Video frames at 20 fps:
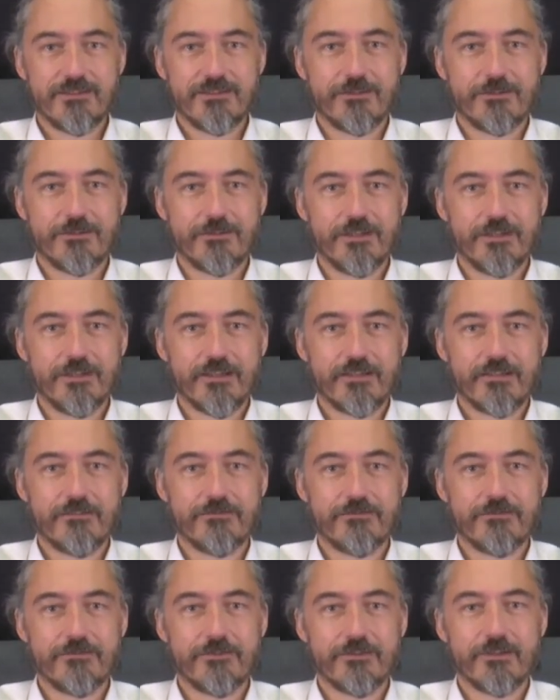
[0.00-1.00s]
the
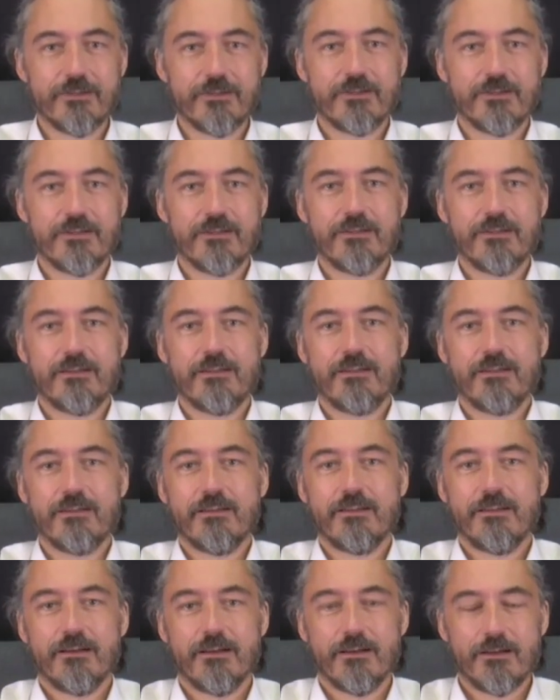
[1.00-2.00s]
collective
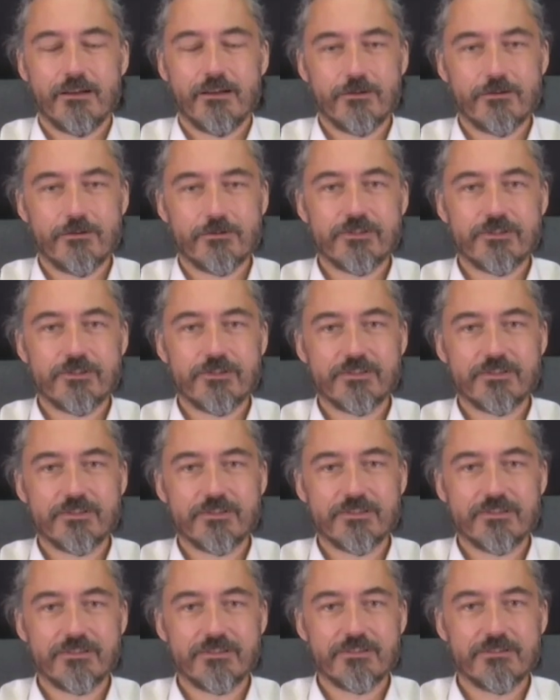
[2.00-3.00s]

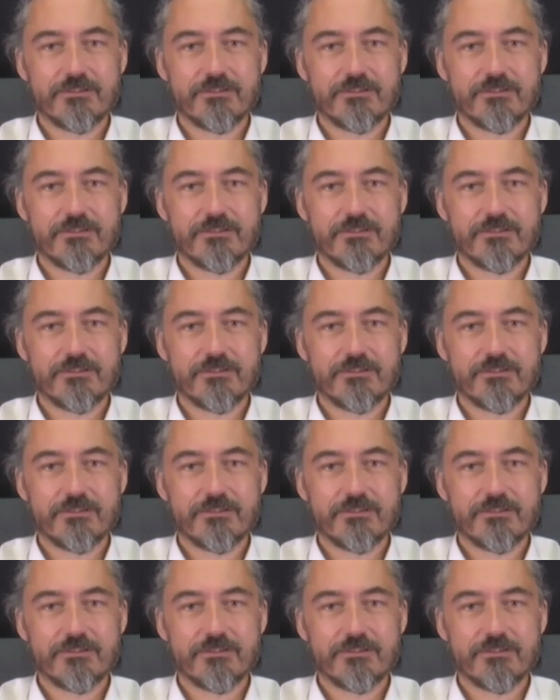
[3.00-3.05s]
unconscious,